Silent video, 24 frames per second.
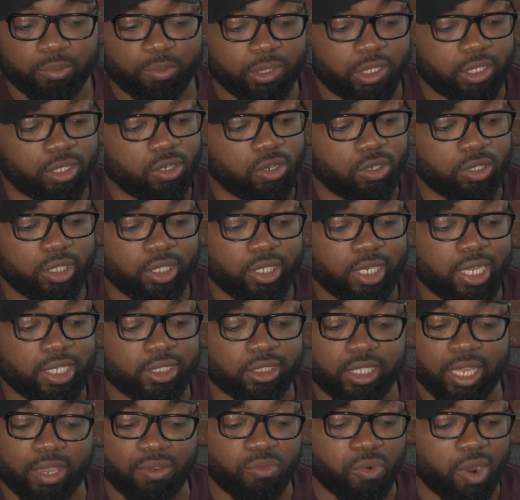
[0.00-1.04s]
being on the
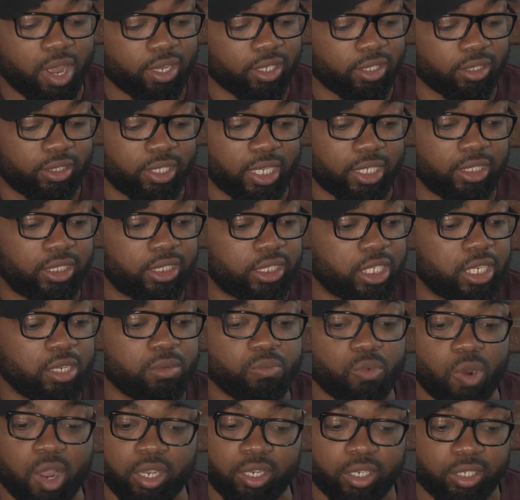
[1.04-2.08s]
list. They
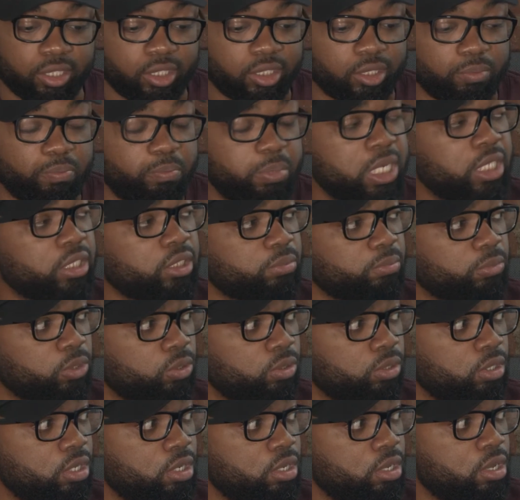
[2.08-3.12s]
team record is abysmal.
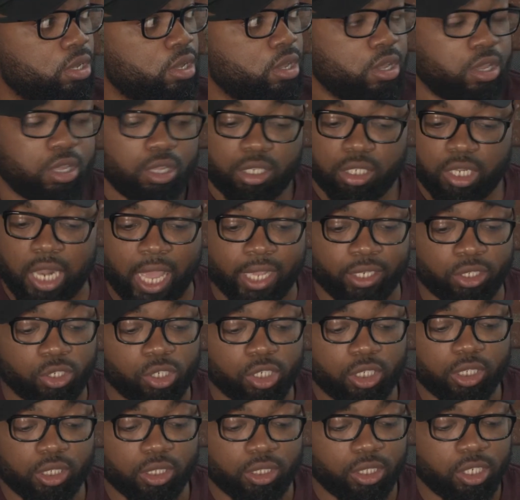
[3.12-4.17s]
Like
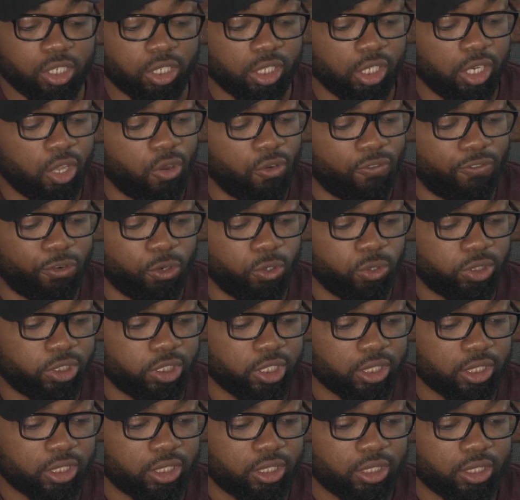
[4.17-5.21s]
Nikola
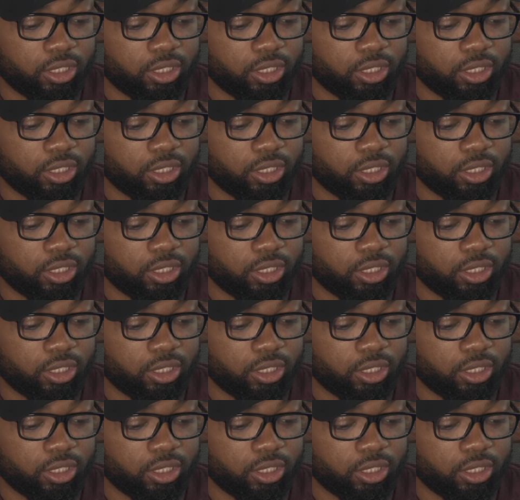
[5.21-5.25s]
Vucevic.